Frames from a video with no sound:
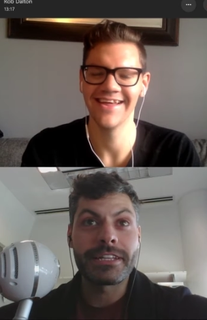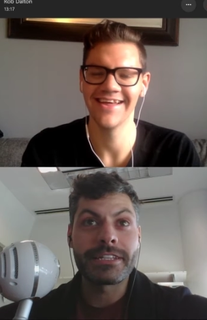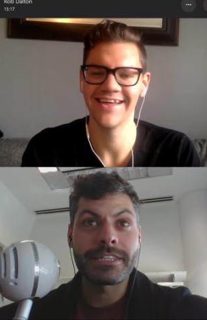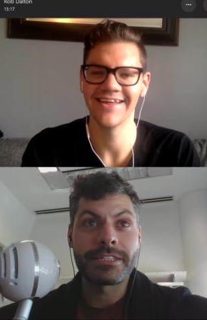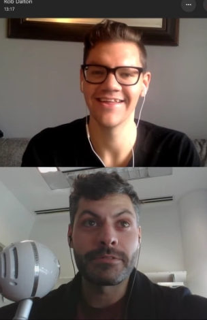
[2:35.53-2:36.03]

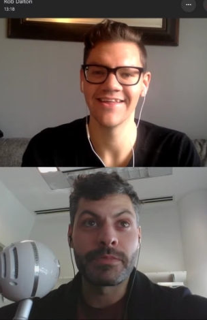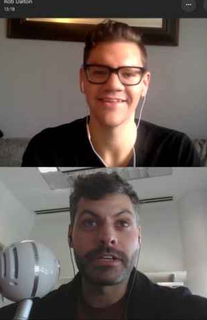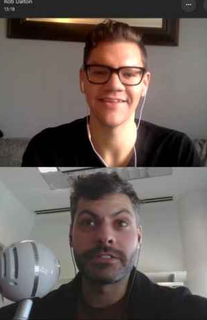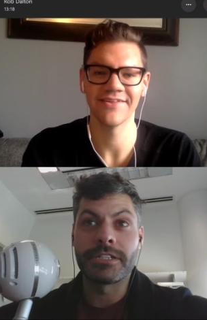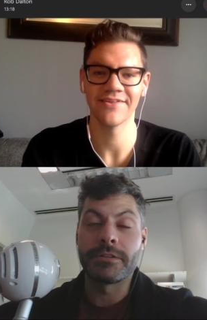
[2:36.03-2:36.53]
Speaker 1: let's get to
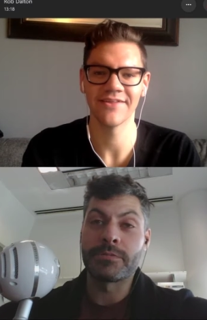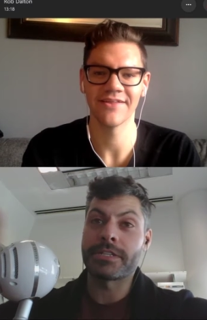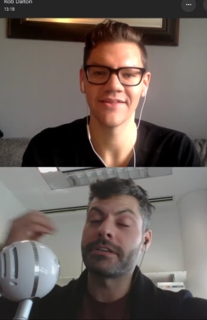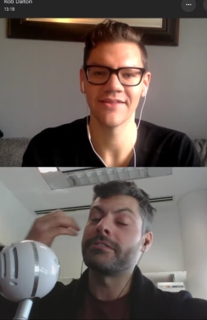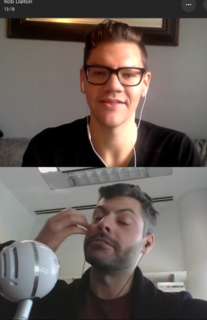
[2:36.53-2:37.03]
MailChimp.
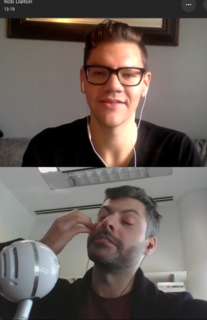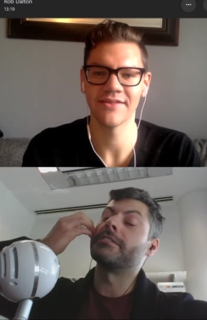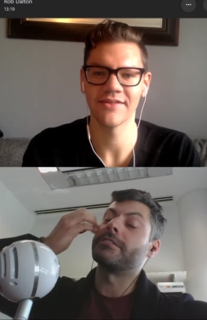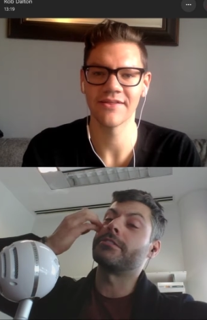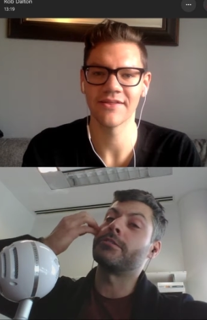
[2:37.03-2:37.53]
So,
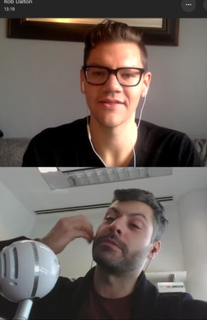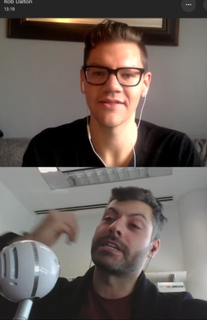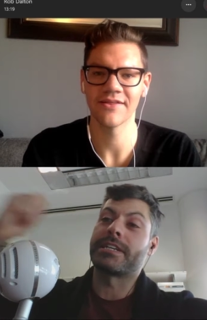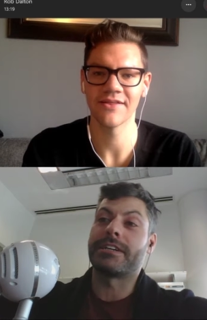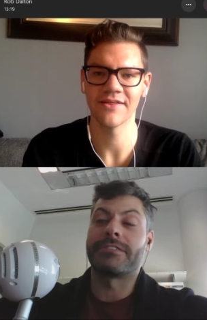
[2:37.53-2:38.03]
oh my
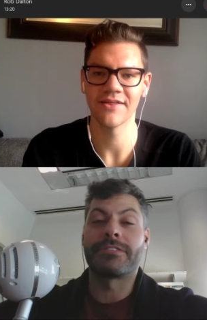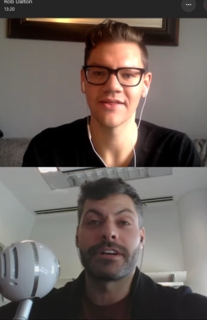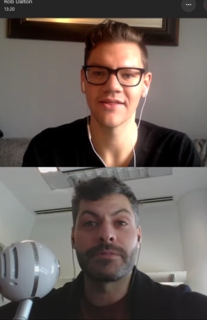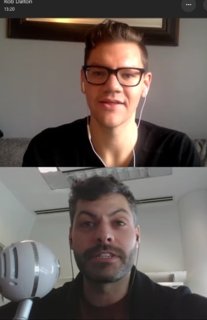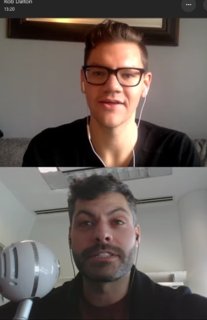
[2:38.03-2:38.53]
God,
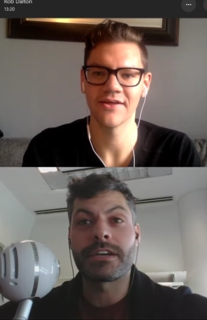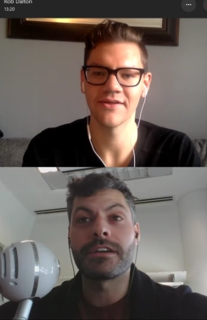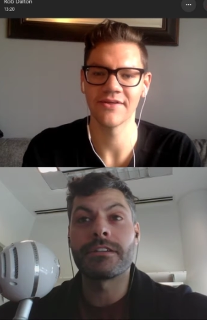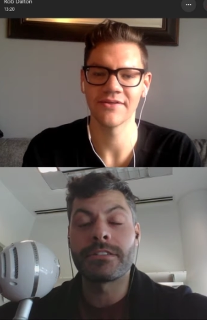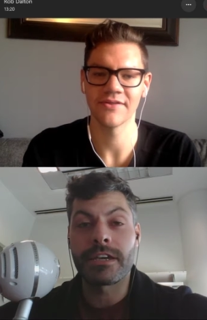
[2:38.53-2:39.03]
Rob, the
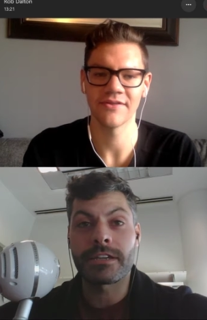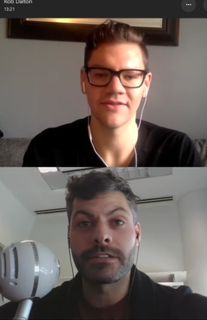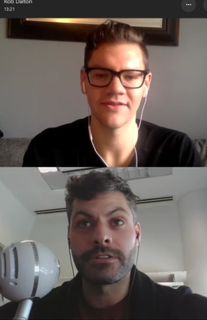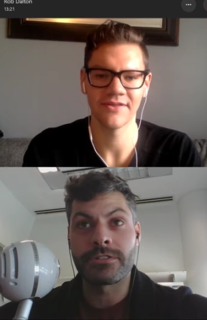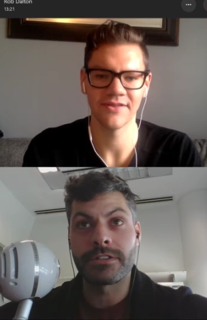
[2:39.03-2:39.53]
entire tech
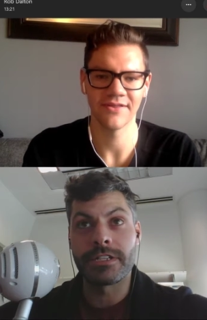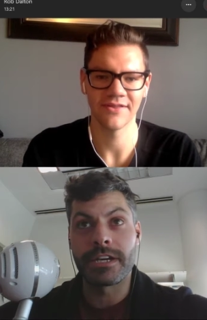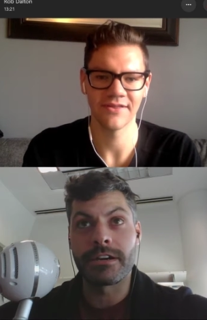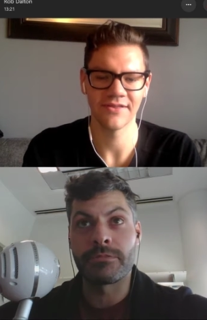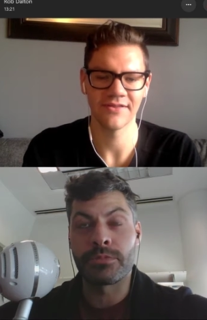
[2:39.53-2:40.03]
industry
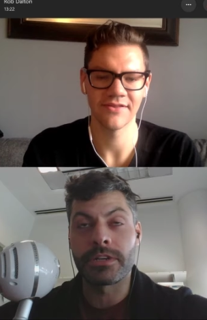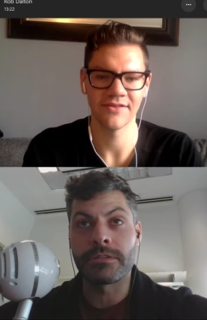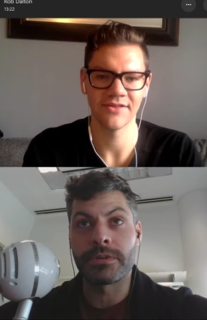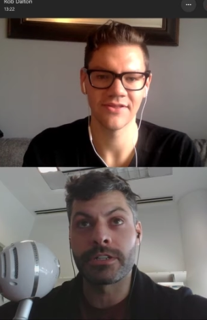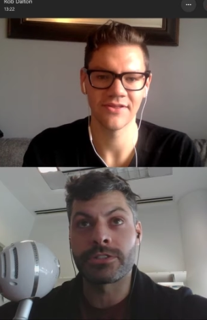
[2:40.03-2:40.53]
now
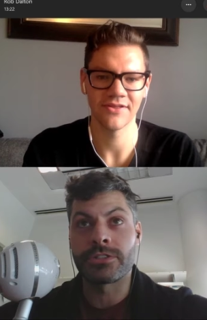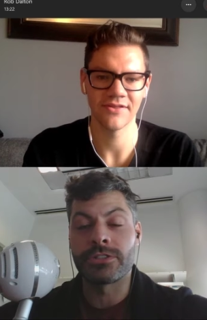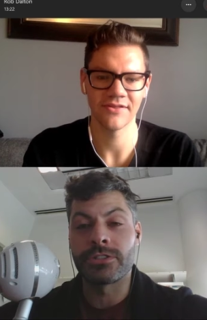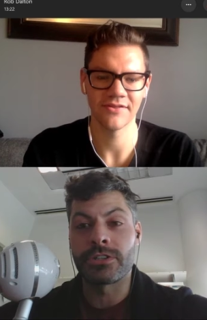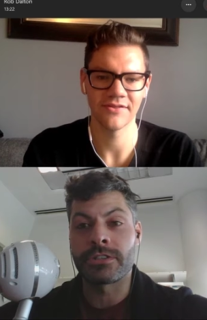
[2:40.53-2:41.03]
pretty much
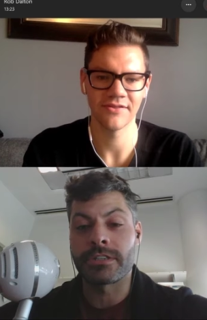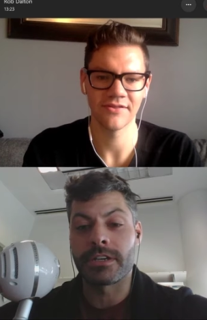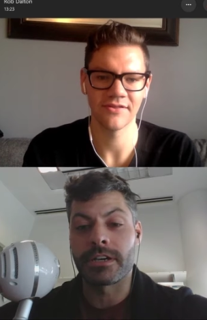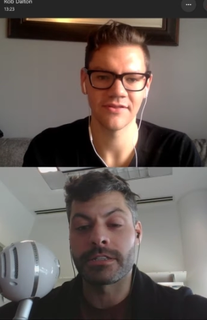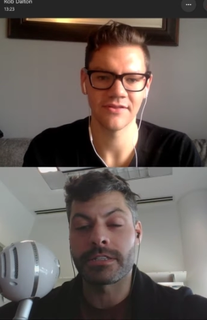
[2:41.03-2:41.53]
just
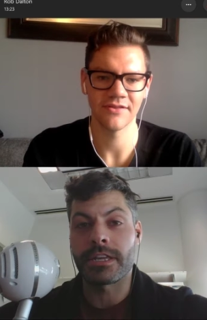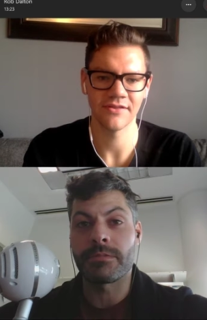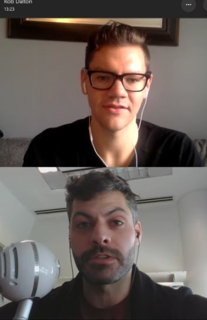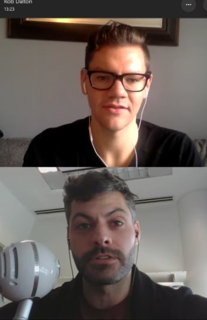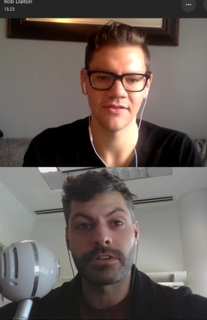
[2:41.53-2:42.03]

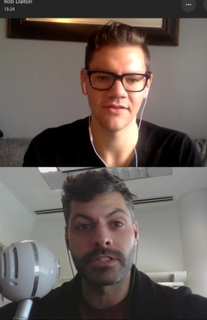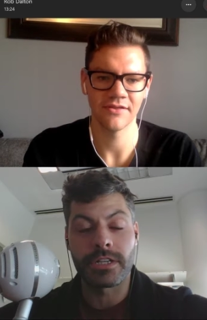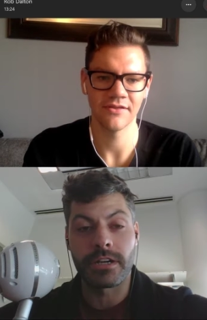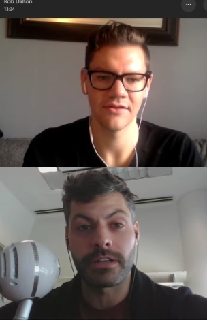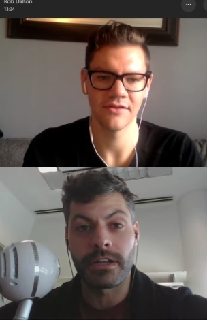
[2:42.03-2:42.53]
slammed the door
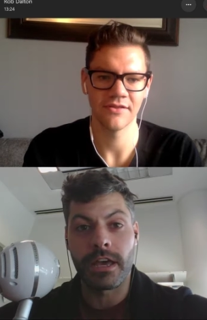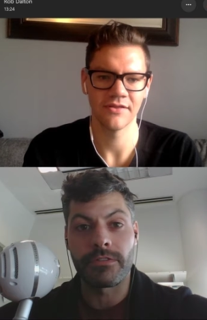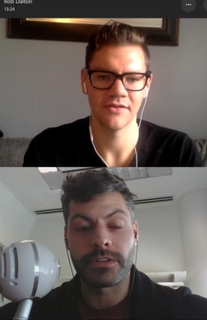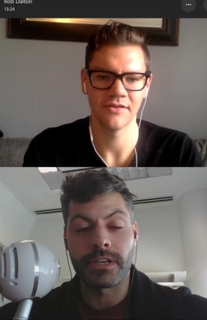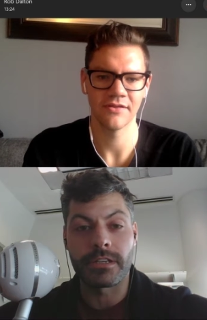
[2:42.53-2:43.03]
shut on
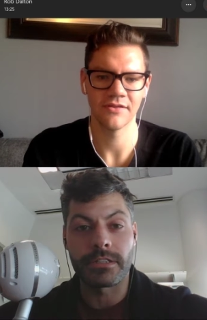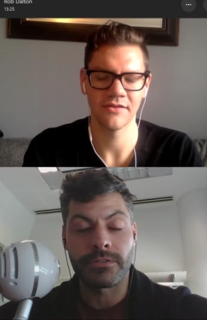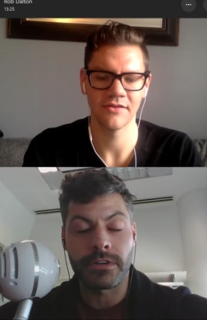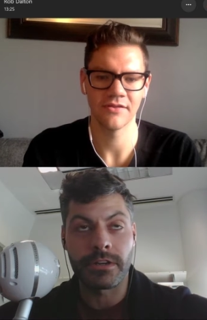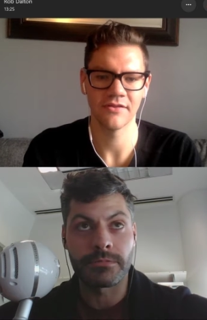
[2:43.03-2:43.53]
advertising
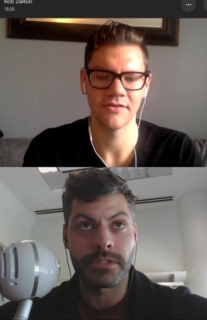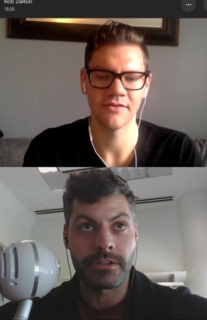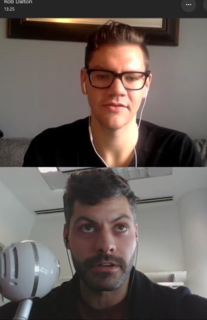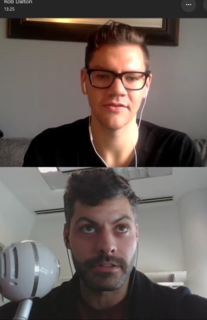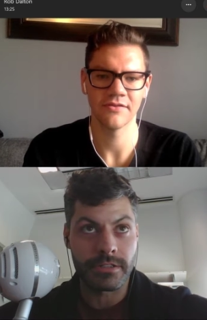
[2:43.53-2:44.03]
for
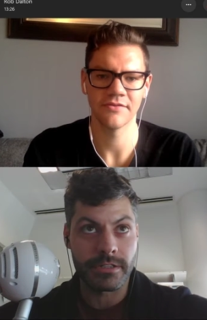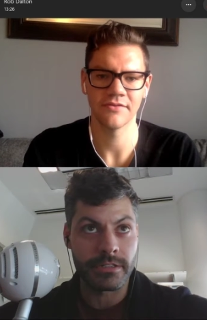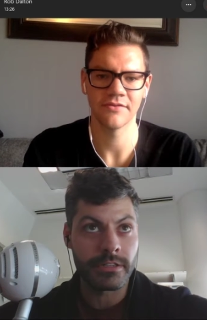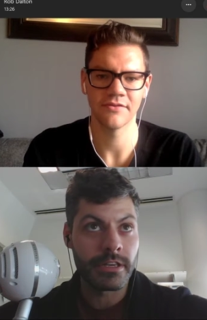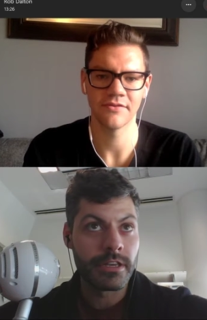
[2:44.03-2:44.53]

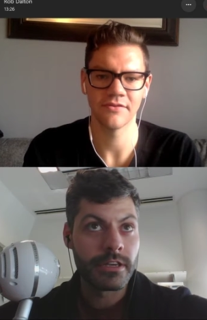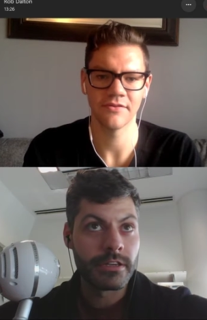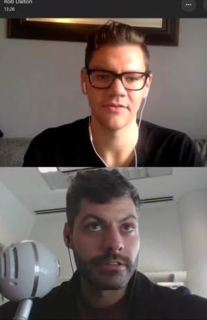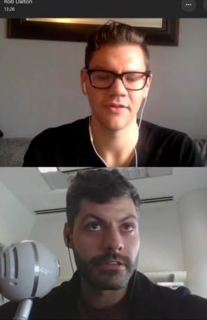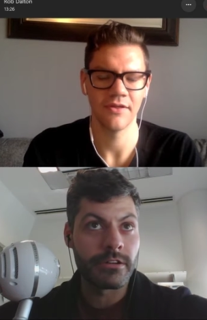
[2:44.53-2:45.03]
cryptocurrencies.
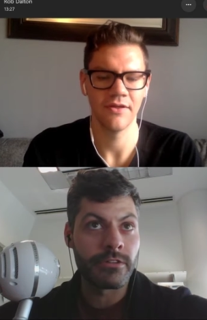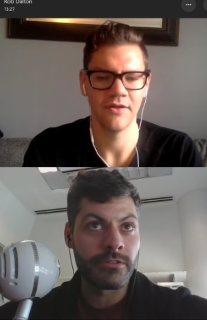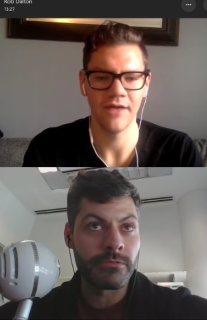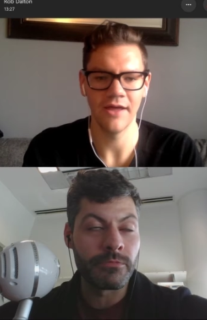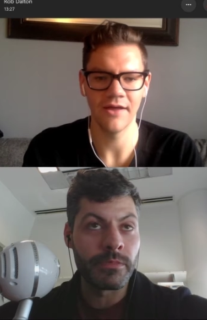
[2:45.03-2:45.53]
So
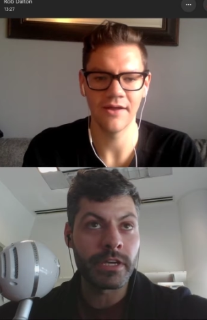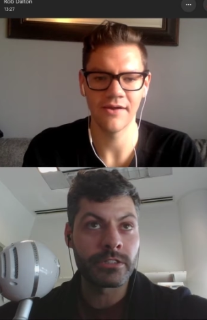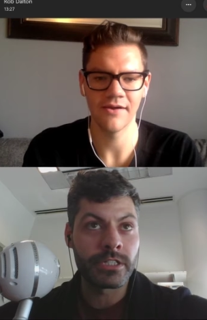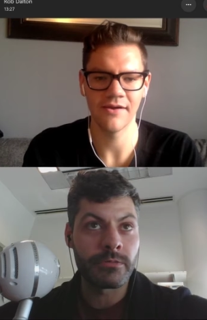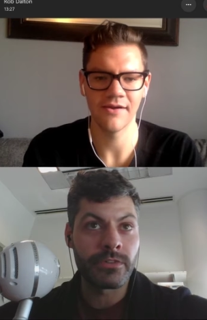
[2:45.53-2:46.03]

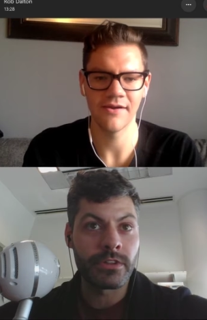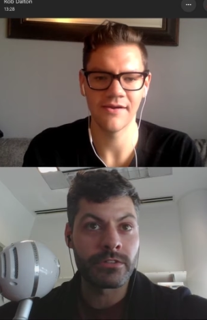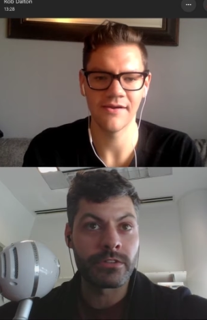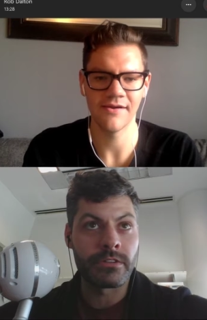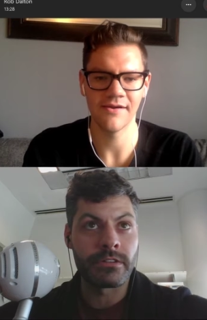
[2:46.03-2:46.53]
MailChimp, for
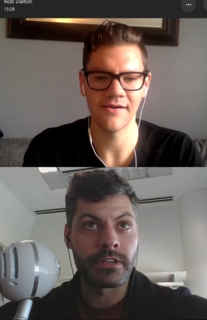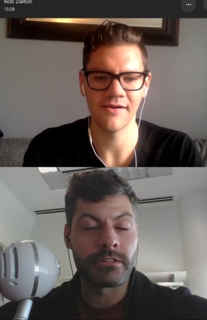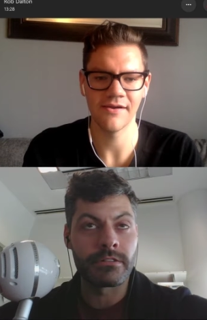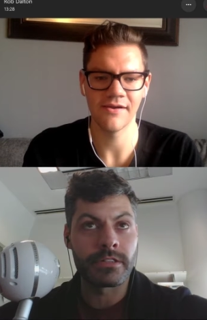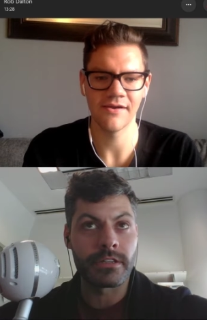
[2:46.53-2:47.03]
those who don't
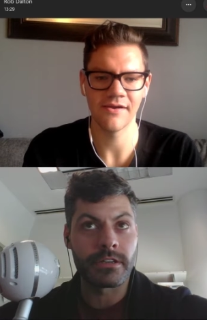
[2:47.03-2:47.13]
know, it's